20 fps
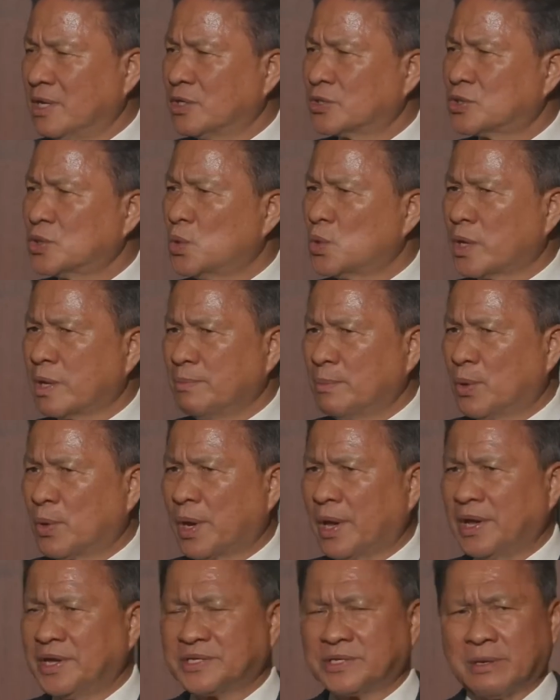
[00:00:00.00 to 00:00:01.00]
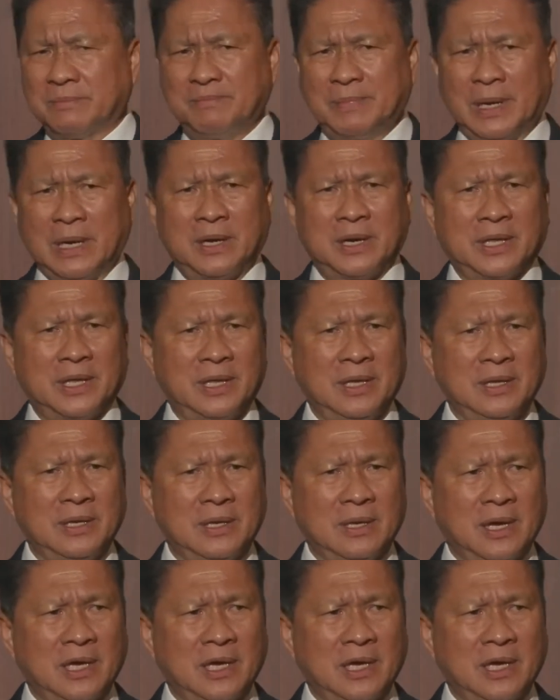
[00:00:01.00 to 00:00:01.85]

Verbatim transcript: So Cambodia has the ability,